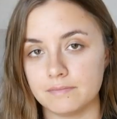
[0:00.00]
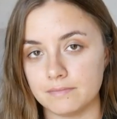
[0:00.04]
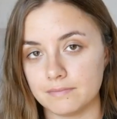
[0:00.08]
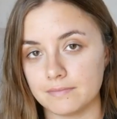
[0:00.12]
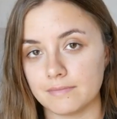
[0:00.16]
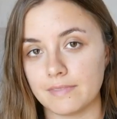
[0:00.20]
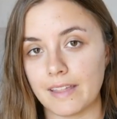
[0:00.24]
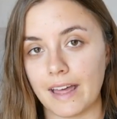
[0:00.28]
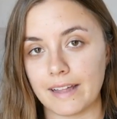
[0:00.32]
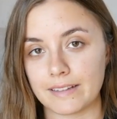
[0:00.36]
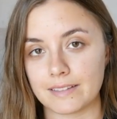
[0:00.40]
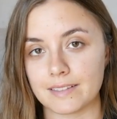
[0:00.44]

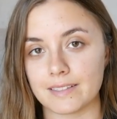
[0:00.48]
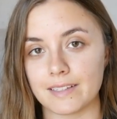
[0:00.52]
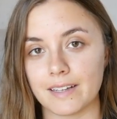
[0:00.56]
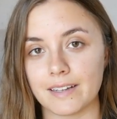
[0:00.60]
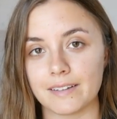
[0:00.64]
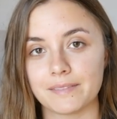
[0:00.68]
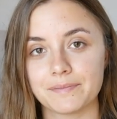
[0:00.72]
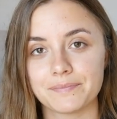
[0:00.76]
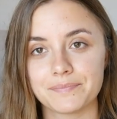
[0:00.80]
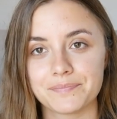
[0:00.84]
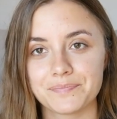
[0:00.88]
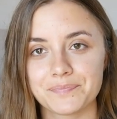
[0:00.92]
that's
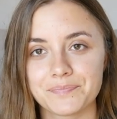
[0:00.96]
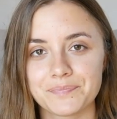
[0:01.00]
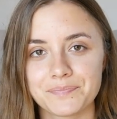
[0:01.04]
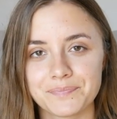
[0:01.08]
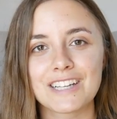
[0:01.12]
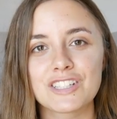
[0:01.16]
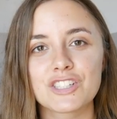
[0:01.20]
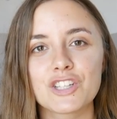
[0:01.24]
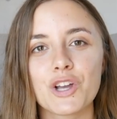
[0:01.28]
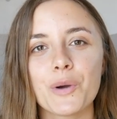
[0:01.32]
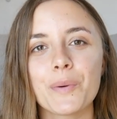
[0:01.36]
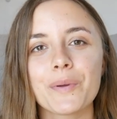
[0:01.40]
it.
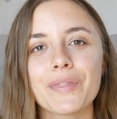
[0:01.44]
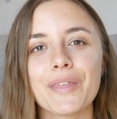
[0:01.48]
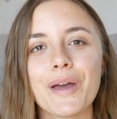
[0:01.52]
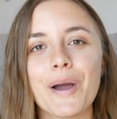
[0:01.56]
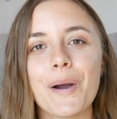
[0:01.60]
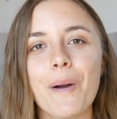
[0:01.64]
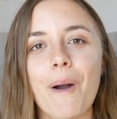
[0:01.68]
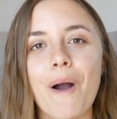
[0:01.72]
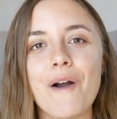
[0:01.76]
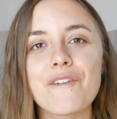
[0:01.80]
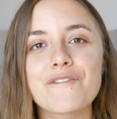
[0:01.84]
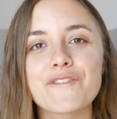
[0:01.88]
So
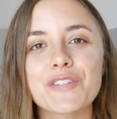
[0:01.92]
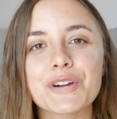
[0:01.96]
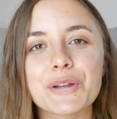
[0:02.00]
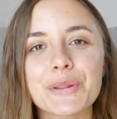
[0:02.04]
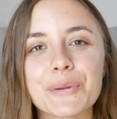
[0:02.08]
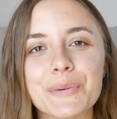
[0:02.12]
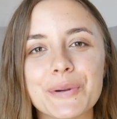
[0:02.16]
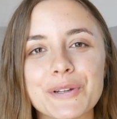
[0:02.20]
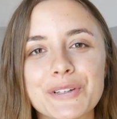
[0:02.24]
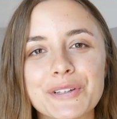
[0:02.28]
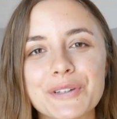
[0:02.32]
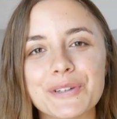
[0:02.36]
without
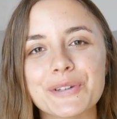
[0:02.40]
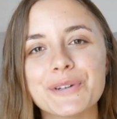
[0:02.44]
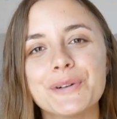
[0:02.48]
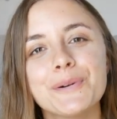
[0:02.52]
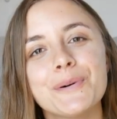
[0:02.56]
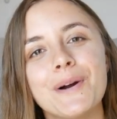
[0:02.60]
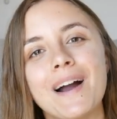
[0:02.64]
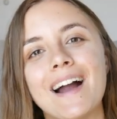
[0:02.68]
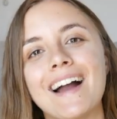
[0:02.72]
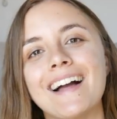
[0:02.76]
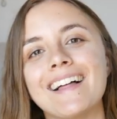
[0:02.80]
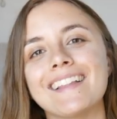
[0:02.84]
further
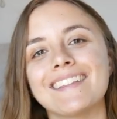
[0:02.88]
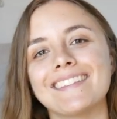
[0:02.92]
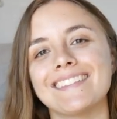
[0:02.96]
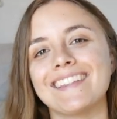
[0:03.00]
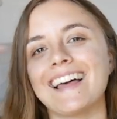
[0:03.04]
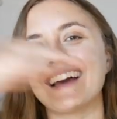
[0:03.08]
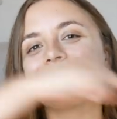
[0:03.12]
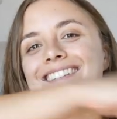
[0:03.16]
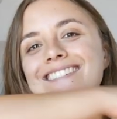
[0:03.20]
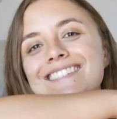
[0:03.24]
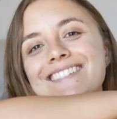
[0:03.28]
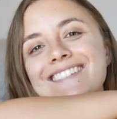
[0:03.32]
ado,
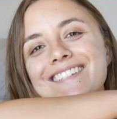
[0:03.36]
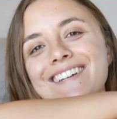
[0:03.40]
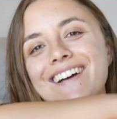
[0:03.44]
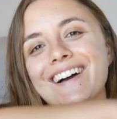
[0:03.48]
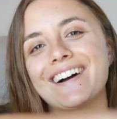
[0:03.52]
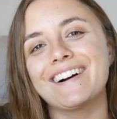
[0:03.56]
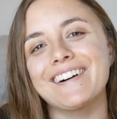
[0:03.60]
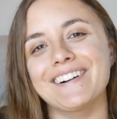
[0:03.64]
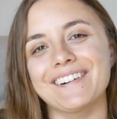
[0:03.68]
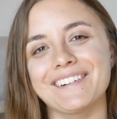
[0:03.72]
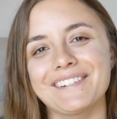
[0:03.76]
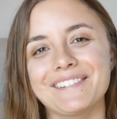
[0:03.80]
let's
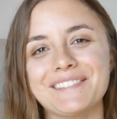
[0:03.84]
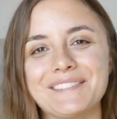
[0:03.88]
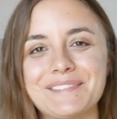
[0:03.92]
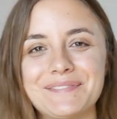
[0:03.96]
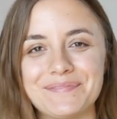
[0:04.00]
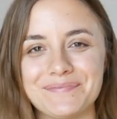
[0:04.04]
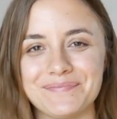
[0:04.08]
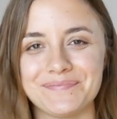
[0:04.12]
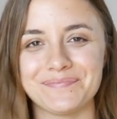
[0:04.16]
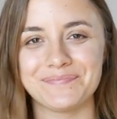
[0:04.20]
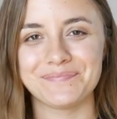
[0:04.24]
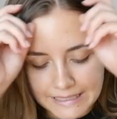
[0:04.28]
go.
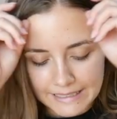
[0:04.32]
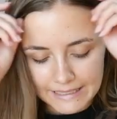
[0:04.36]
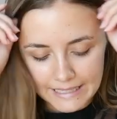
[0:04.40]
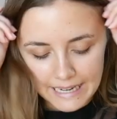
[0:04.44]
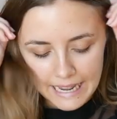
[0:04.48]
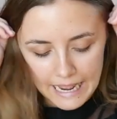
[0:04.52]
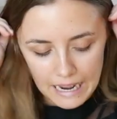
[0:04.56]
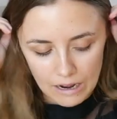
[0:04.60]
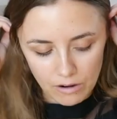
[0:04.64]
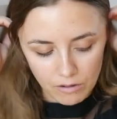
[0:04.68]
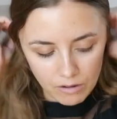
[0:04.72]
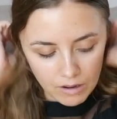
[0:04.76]

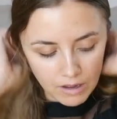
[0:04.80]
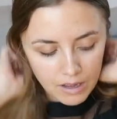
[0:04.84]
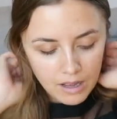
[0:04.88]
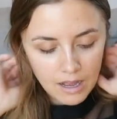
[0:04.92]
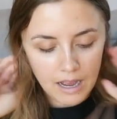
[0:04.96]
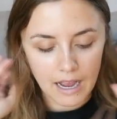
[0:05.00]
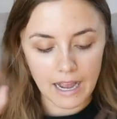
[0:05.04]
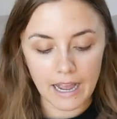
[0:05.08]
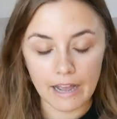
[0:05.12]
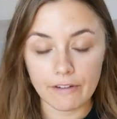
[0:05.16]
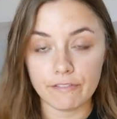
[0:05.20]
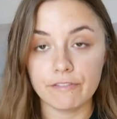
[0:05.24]
Now,
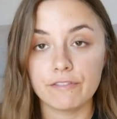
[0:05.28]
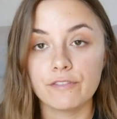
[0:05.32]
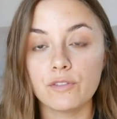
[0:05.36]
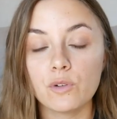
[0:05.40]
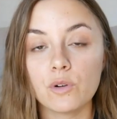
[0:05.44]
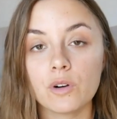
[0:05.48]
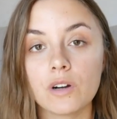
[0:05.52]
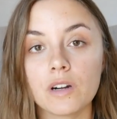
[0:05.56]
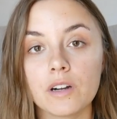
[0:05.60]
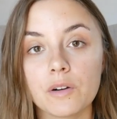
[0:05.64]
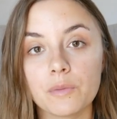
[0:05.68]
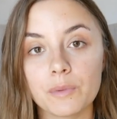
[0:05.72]
I have
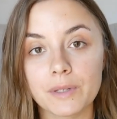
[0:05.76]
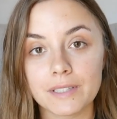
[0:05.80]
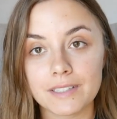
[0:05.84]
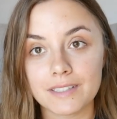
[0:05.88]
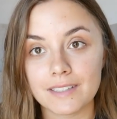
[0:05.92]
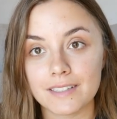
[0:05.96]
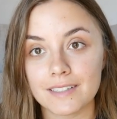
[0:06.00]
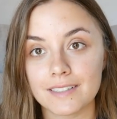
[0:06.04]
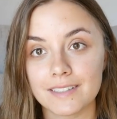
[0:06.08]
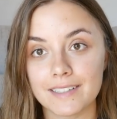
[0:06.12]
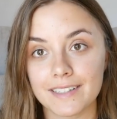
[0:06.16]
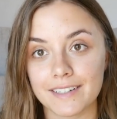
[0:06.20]
4
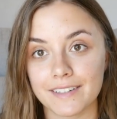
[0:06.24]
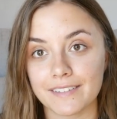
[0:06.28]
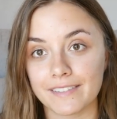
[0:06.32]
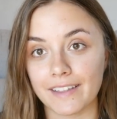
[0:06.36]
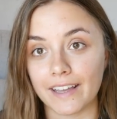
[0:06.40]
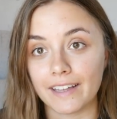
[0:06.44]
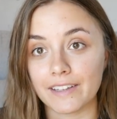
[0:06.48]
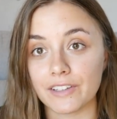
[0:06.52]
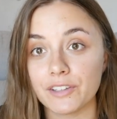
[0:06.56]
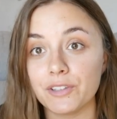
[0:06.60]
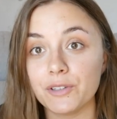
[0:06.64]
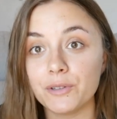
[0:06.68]
whiskeys here
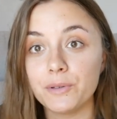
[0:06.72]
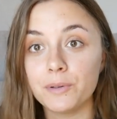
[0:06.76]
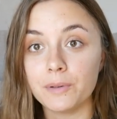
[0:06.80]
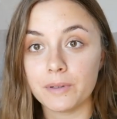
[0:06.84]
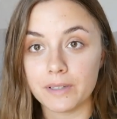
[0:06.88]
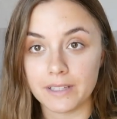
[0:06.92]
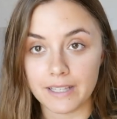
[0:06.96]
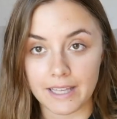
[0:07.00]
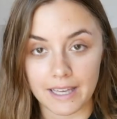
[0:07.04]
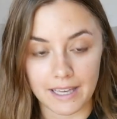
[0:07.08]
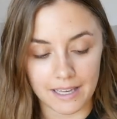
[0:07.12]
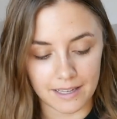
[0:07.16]
that you
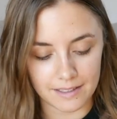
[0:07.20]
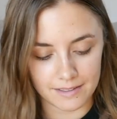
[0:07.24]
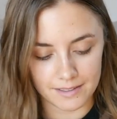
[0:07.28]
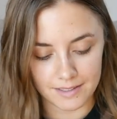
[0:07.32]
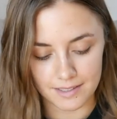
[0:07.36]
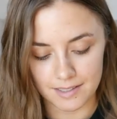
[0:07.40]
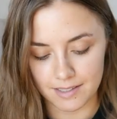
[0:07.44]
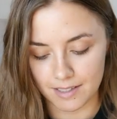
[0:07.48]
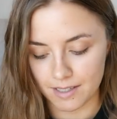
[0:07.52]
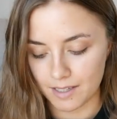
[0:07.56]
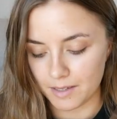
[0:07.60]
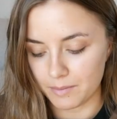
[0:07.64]
can't
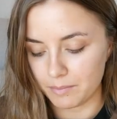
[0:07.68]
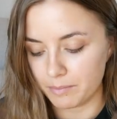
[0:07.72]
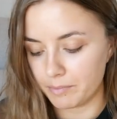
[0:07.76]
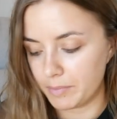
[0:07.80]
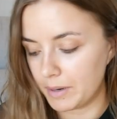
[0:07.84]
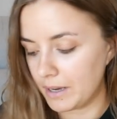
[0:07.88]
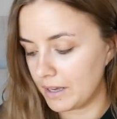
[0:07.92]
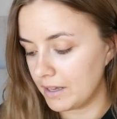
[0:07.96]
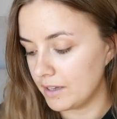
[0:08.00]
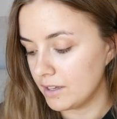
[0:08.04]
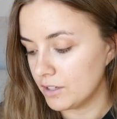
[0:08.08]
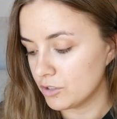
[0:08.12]
see,
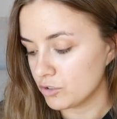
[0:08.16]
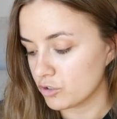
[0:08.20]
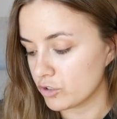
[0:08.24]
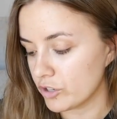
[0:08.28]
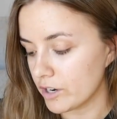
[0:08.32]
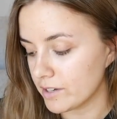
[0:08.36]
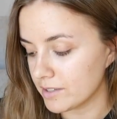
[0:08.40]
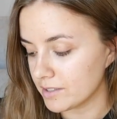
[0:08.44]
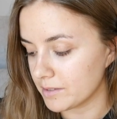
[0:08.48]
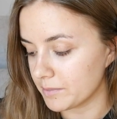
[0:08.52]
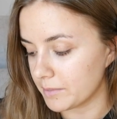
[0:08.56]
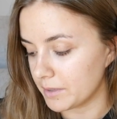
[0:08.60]
but
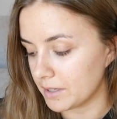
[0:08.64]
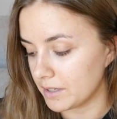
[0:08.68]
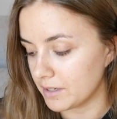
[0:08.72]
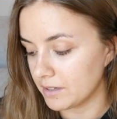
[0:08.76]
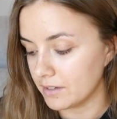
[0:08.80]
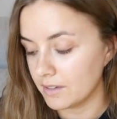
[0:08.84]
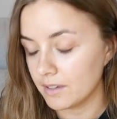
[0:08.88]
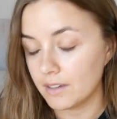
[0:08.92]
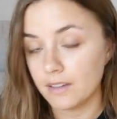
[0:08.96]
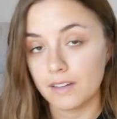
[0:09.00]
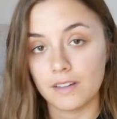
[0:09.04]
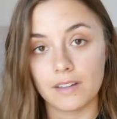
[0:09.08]
trust
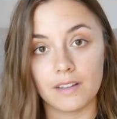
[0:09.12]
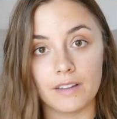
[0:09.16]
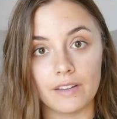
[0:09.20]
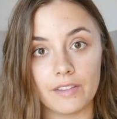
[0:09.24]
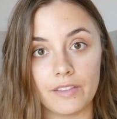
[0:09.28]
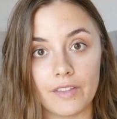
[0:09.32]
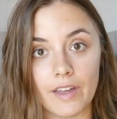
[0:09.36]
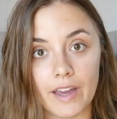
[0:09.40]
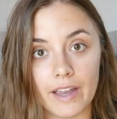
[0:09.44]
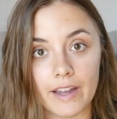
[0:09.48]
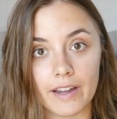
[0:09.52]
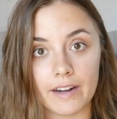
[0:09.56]
me,
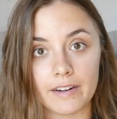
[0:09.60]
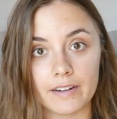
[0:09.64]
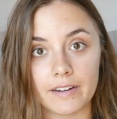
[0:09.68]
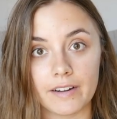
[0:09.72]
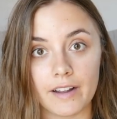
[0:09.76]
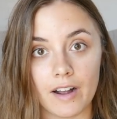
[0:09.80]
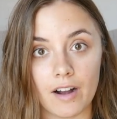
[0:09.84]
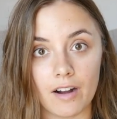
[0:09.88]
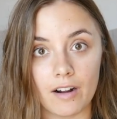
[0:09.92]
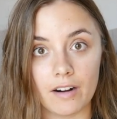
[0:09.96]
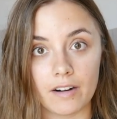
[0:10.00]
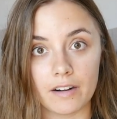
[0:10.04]
they
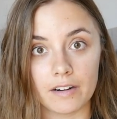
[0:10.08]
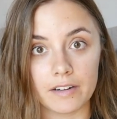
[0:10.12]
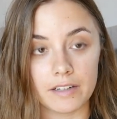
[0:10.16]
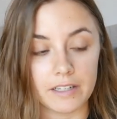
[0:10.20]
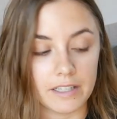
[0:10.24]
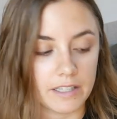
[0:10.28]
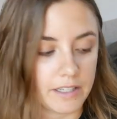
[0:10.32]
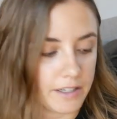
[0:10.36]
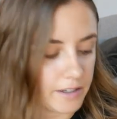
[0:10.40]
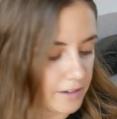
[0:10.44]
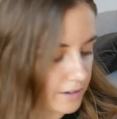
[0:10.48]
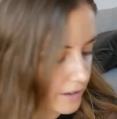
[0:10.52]
are
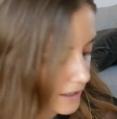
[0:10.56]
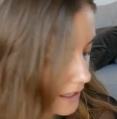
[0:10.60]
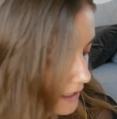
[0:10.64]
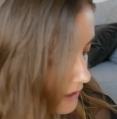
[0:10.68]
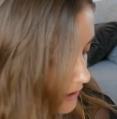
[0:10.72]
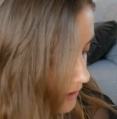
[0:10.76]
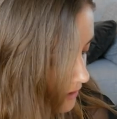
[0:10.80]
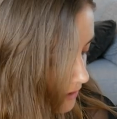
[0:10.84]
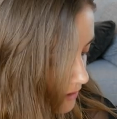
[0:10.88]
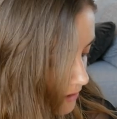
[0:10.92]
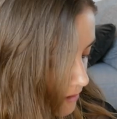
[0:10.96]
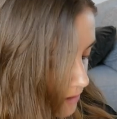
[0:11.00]
here.
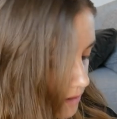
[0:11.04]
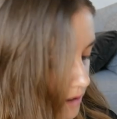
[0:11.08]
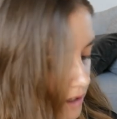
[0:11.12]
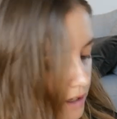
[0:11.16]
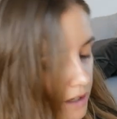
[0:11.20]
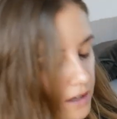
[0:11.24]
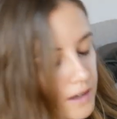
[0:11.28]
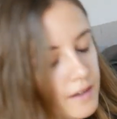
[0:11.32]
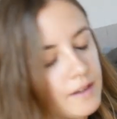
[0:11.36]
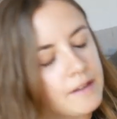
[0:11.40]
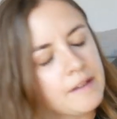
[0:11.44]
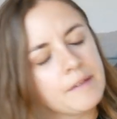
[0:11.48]
Anywho,
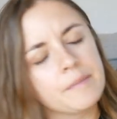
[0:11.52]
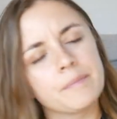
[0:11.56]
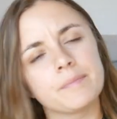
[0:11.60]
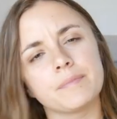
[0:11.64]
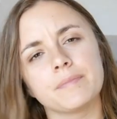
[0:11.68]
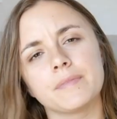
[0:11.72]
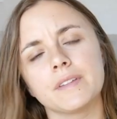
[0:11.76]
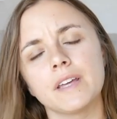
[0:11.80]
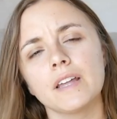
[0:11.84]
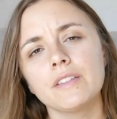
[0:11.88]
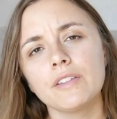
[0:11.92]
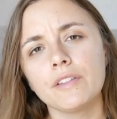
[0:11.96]

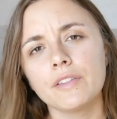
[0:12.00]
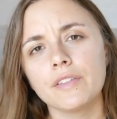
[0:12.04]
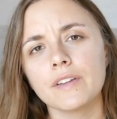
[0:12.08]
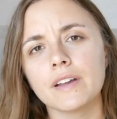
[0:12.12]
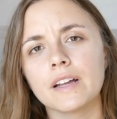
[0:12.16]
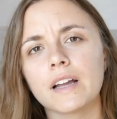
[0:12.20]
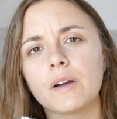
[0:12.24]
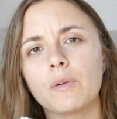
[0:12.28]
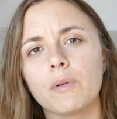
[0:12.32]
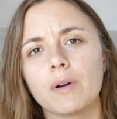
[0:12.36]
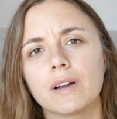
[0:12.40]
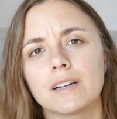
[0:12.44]
the other thing
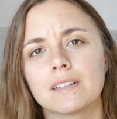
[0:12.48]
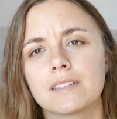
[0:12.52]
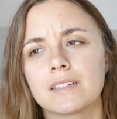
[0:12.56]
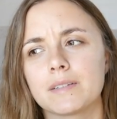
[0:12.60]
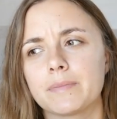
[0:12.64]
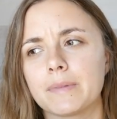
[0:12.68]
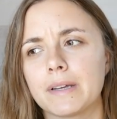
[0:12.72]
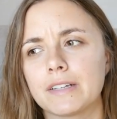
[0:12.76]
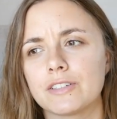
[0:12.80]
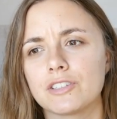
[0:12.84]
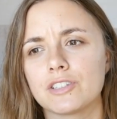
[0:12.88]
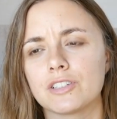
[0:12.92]
I wanted to
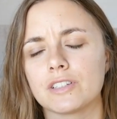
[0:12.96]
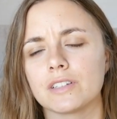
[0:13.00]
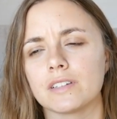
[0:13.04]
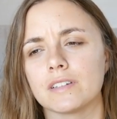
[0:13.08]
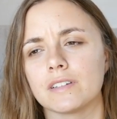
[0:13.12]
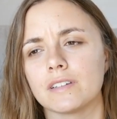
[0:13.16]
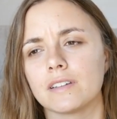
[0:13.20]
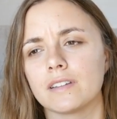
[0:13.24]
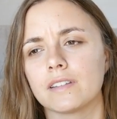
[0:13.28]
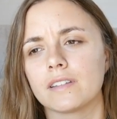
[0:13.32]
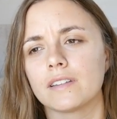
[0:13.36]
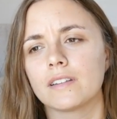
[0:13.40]

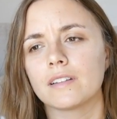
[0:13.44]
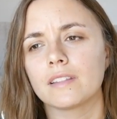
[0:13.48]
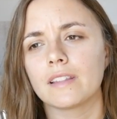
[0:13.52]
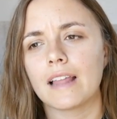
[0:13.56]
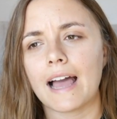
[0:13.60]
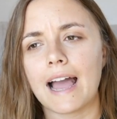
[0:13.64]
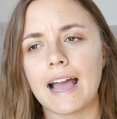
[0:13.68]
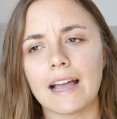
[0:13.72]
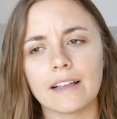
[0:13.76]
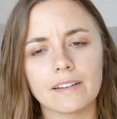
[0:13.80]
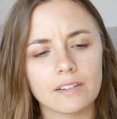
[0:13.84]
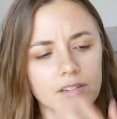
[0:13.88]
mention,
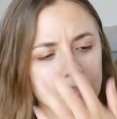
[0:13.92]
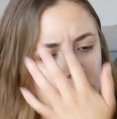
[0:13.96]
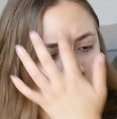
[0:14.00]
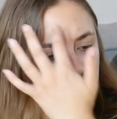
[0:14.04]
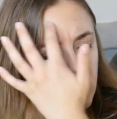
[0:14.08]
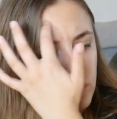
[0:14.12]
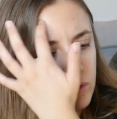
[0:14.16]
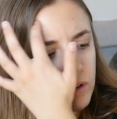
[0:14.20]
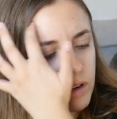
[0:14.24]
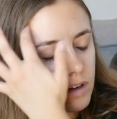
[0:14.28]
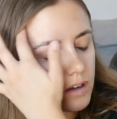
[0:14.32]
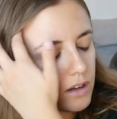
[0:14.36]

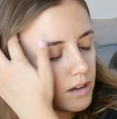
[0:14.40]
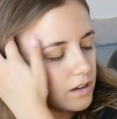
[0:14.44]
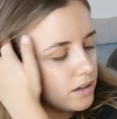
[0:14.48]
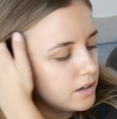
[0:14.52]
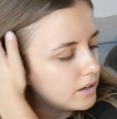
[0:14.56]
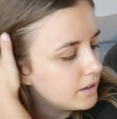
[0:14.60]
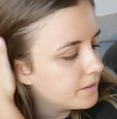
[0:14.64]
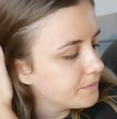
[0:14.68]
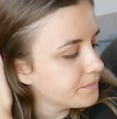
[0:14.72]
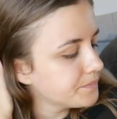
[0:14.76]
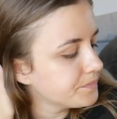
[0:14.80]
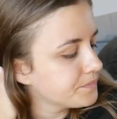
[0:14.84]

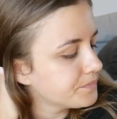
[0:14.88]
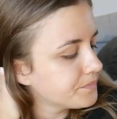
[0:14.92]
the